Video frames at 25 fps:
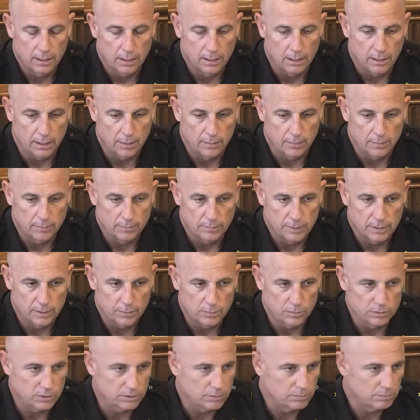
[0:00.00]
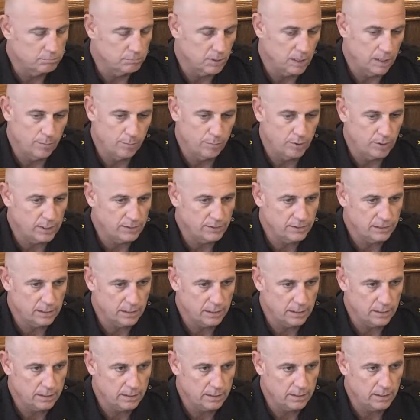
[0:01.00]
Um, it was
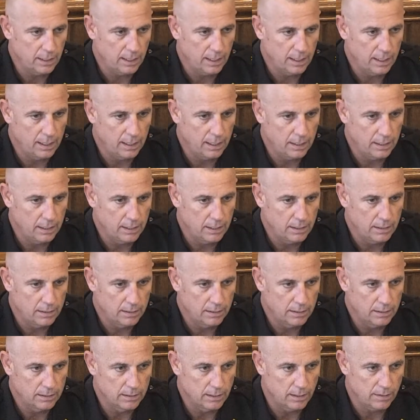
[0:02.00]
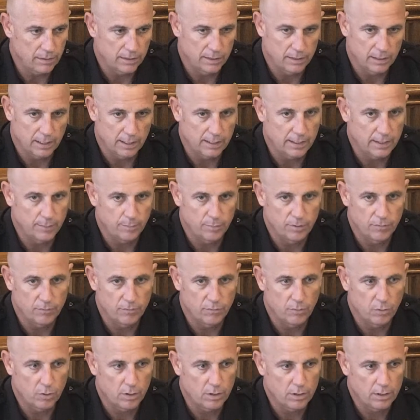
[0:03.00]
unprecedented and nothing like it
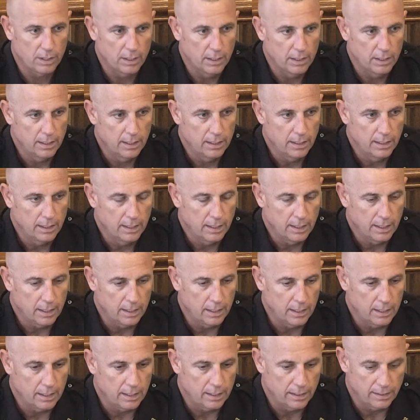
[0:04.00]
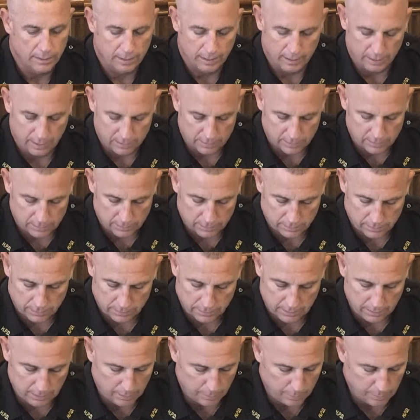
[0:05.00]
before. And I think
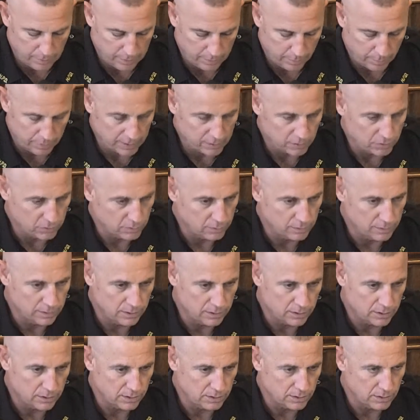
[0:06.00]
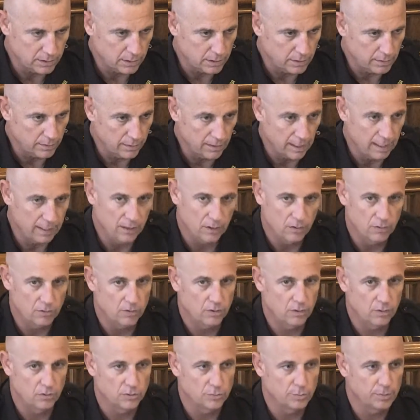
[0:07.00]
it's in the big picture, it's just a thank you
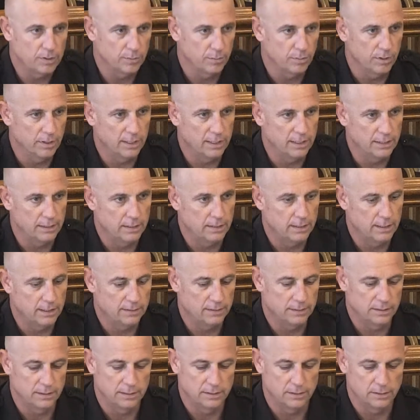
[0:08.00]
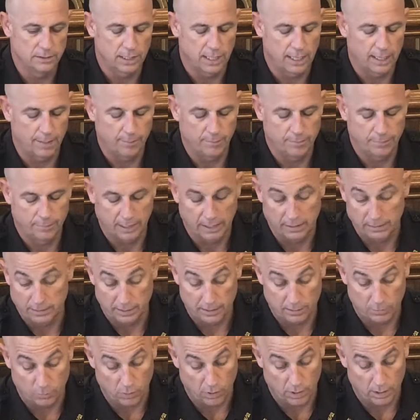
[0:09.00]
to those people that, that did the job and
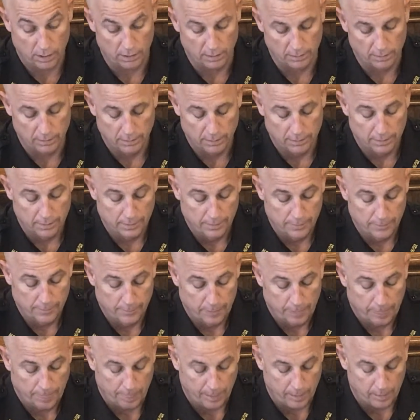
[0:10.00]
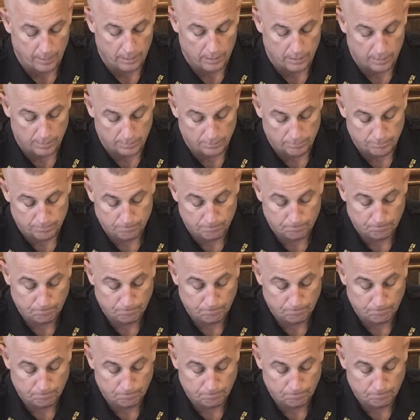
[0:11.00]
did it well. Um,